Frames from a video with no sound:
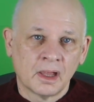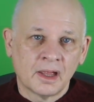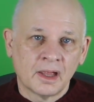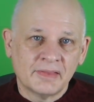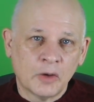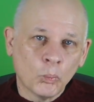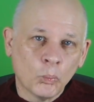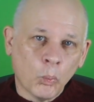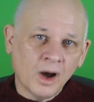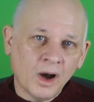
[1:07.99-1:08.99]
Now,
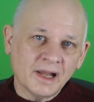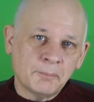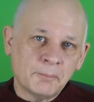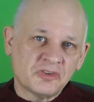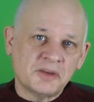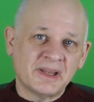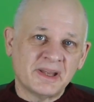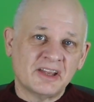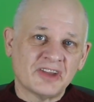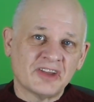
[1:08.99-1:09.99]
while MCP
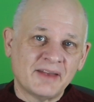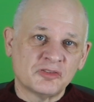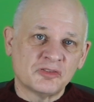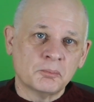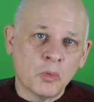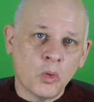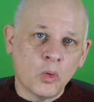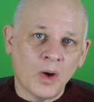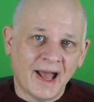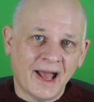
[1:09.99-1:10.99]
is aimed more
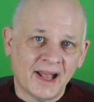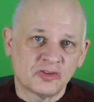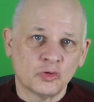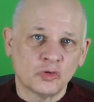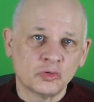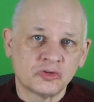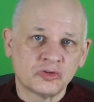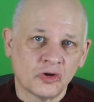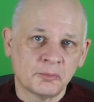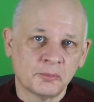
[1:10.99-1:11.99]
at
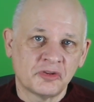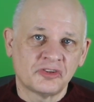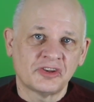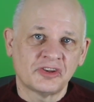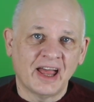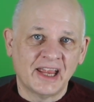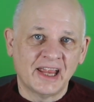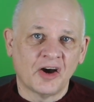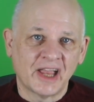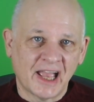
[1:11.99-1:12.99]
autonomous
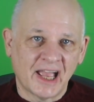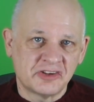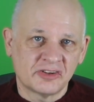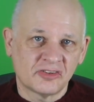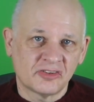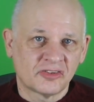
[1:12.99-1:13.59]
AI agents,